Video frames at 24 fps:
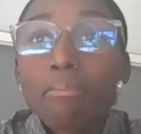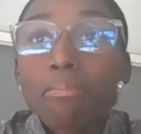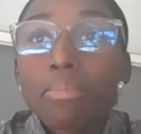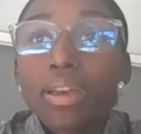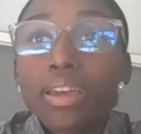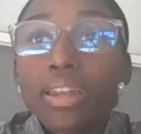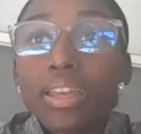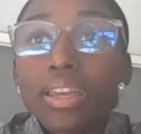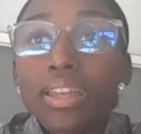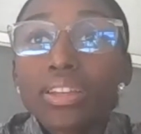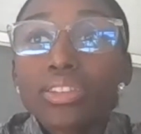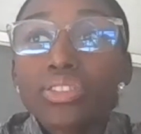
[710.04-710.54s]

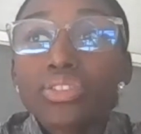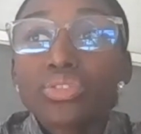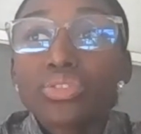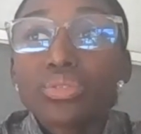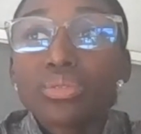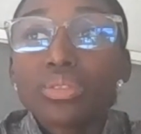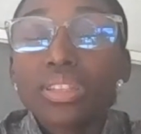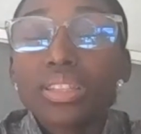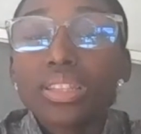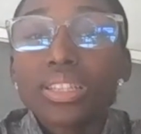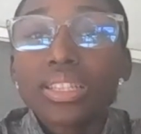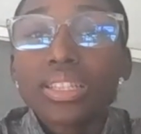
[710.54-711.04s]
But it is
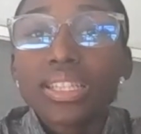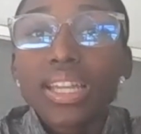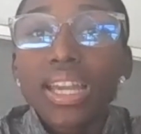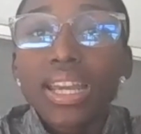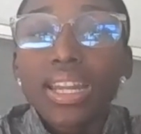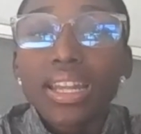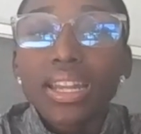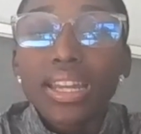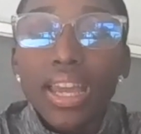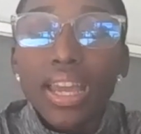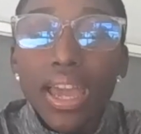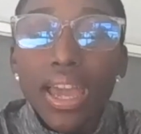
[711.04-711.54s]
truly the
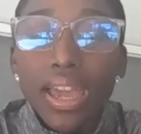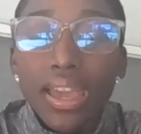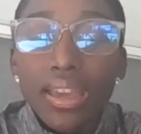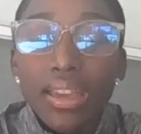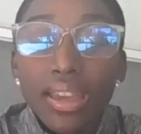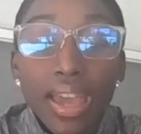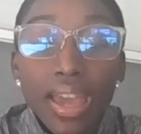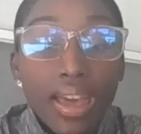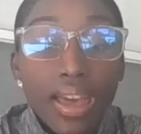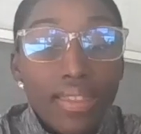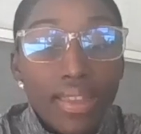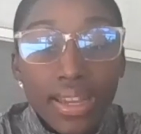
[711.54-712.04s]
day-to-day,
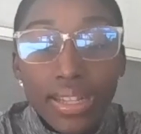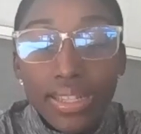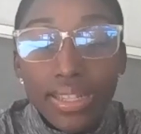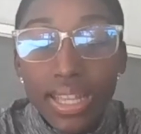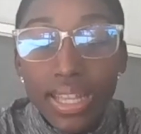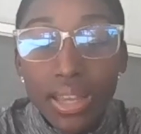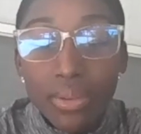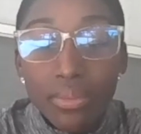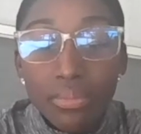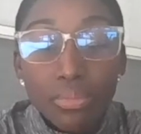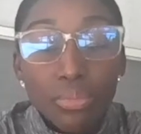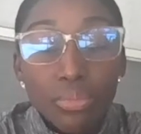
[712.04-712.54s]
again, like I
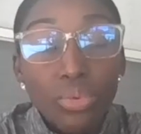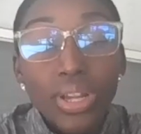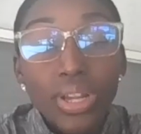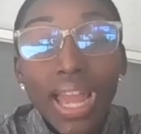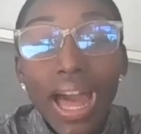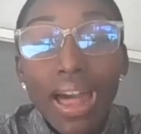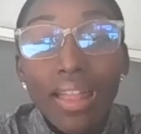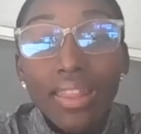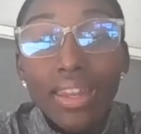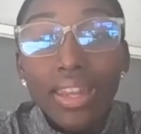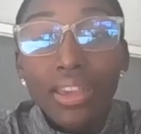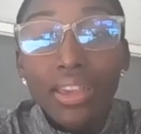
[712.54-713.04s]
said,
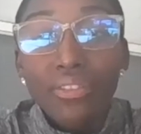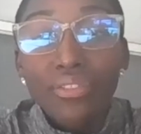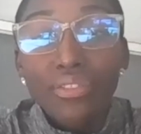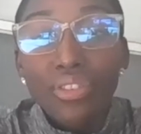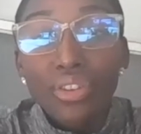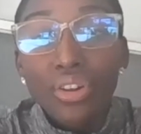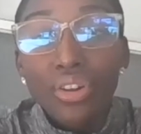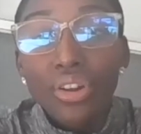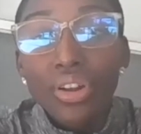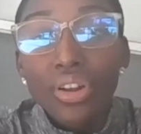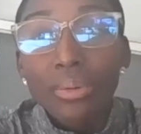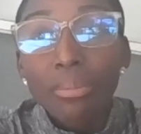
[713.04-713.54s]
reality
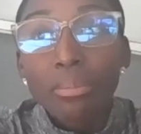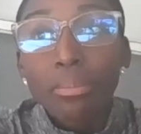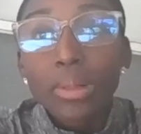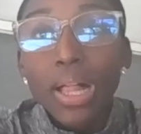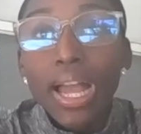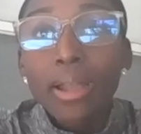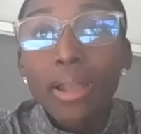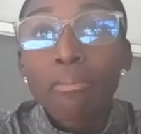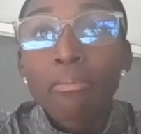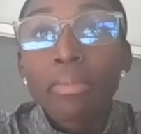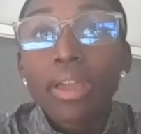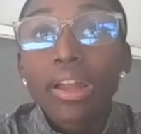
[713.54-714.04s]
for
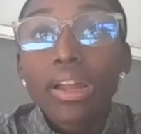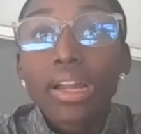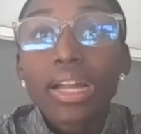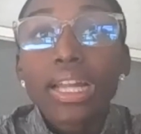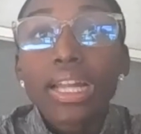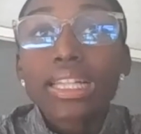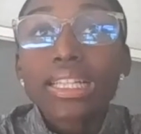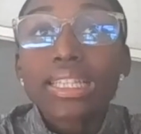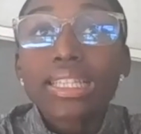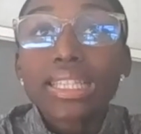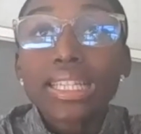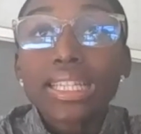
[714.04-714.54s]
Black
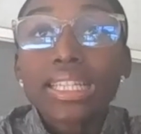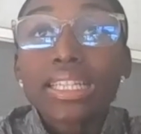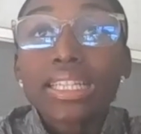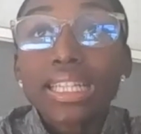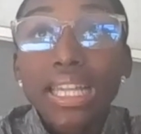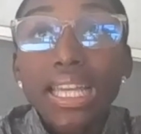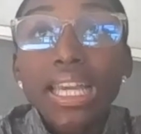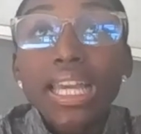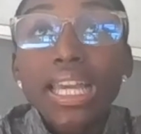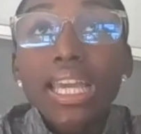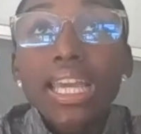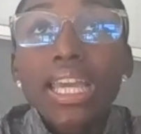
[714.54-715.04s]
Americans. And
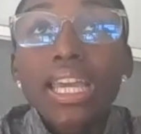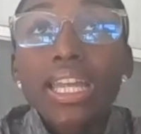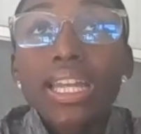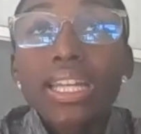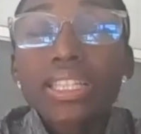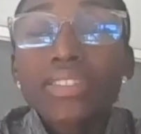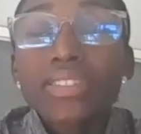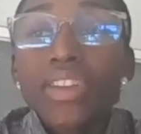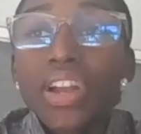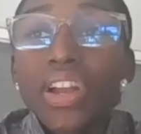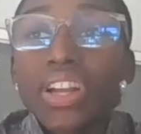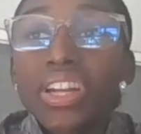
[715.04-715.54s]
it
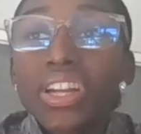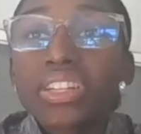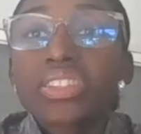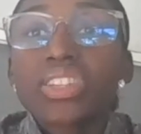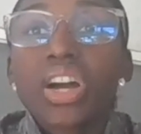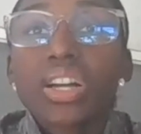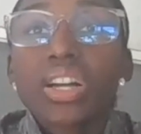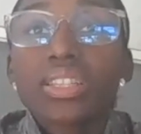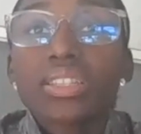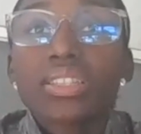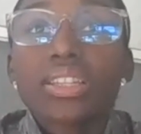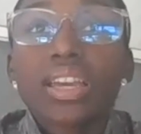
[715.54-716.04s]
is very
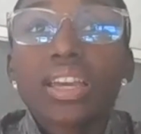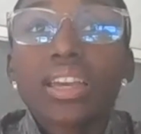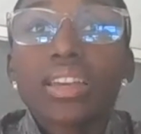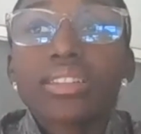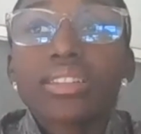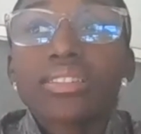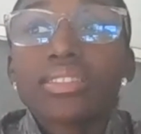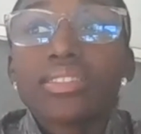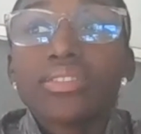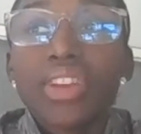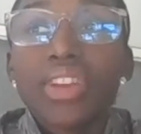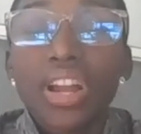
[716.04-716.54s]
exhausting.
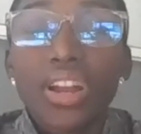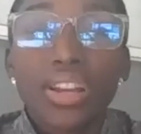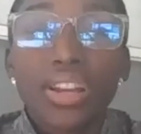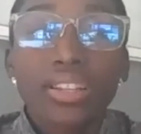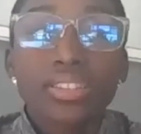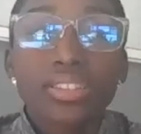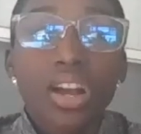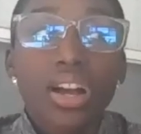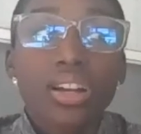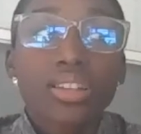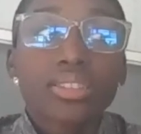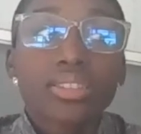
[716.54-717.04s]
It's very
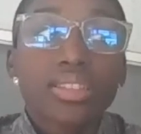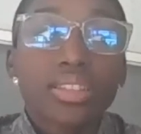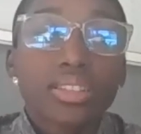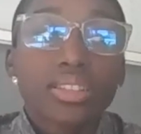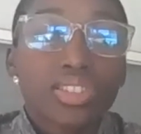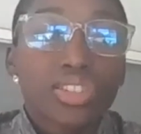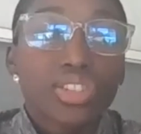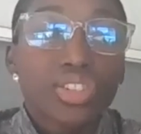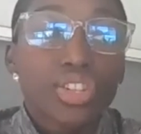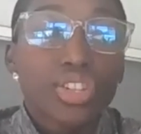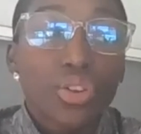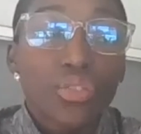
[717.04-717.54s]
exhausting
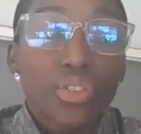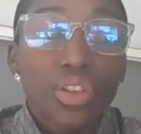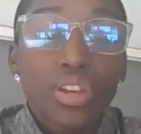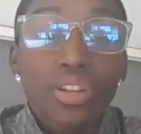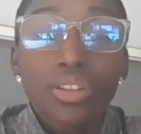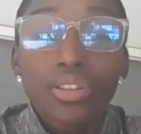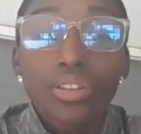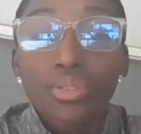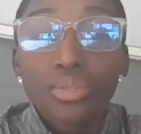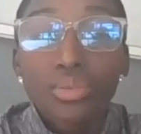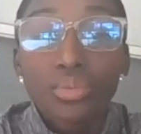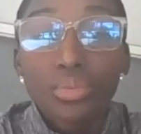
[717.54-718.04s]
to know that
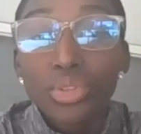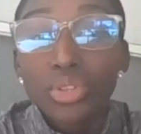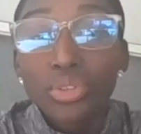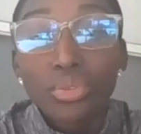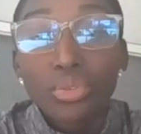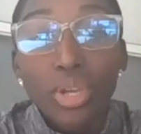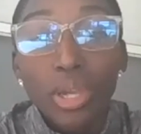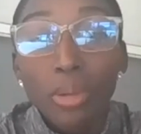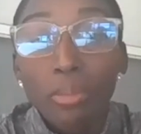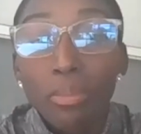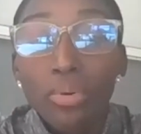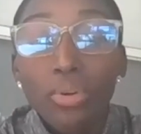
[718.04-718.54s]
when you
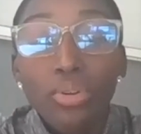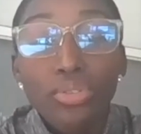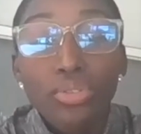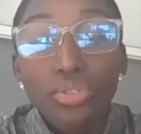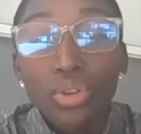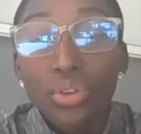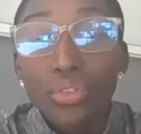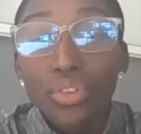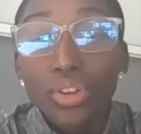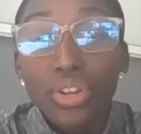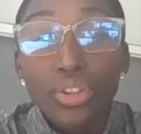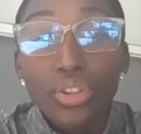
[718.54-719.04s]
get pulled
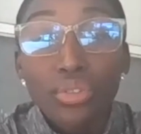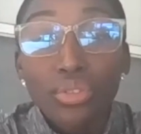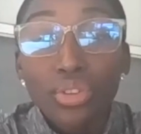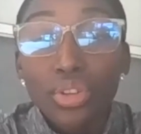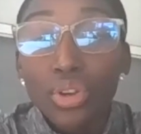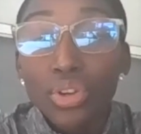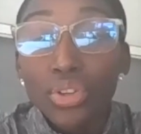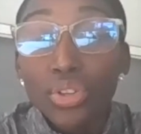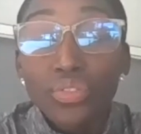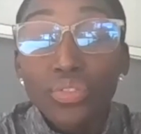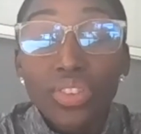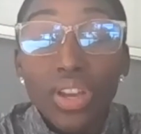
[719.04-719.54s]
over, you
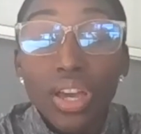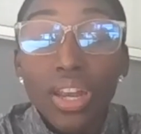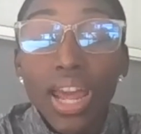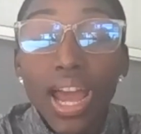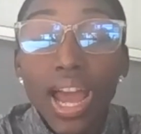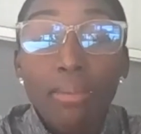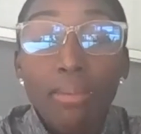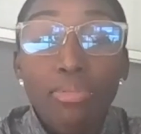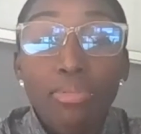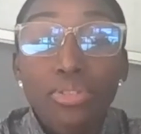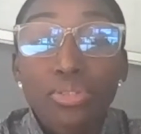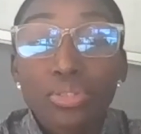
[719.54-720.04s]
know you've done
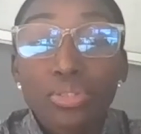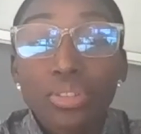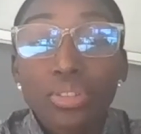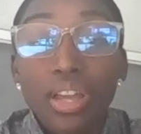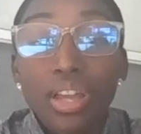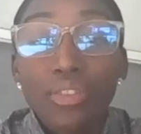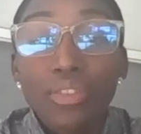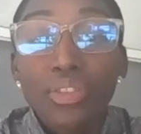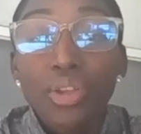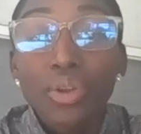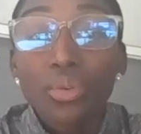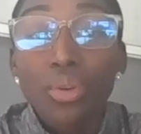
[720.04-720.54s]
absolutely
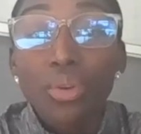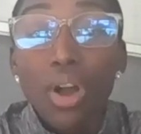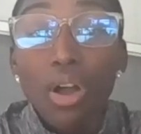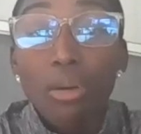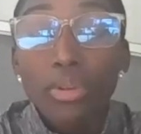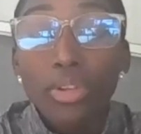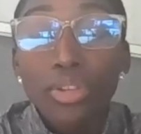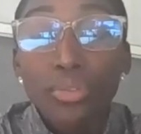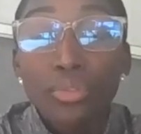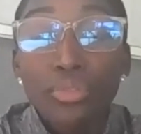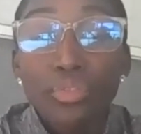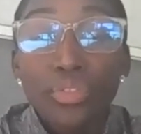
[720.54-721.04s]
nothing wrong,
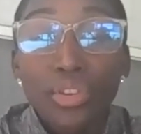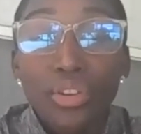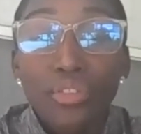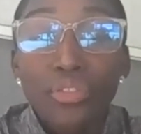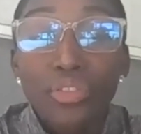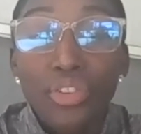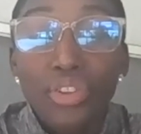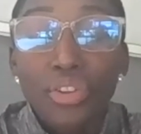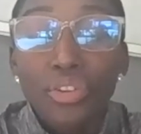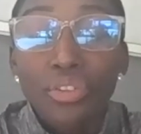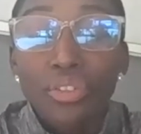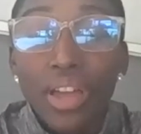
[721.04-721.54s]
but you fear
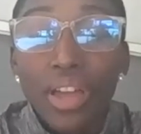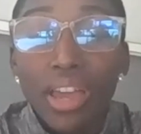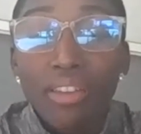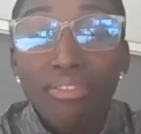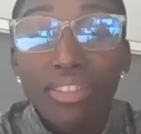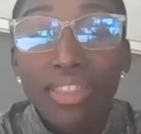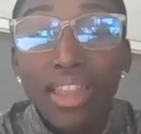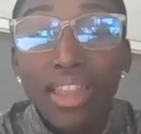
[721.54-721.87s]
for your life